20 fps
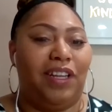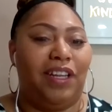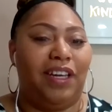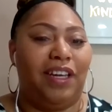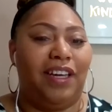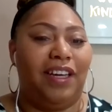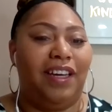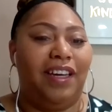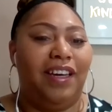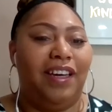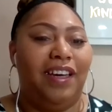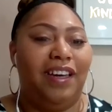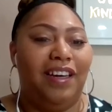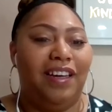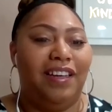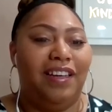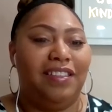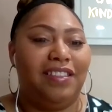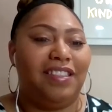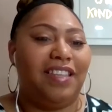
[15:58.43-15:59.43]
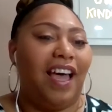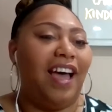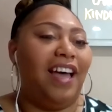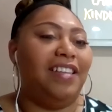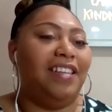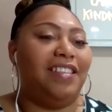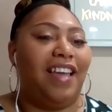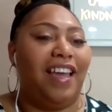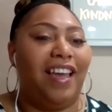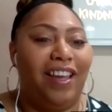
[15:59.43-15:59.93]
really
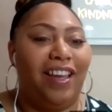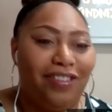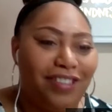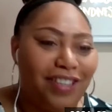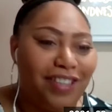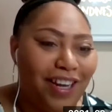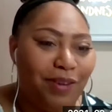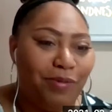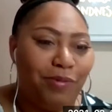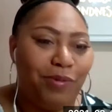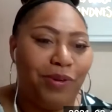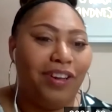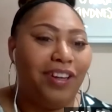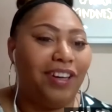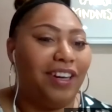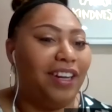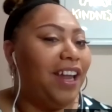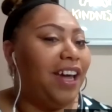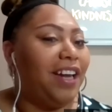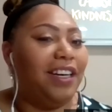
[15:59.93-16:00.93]
size 8 or 10 and we're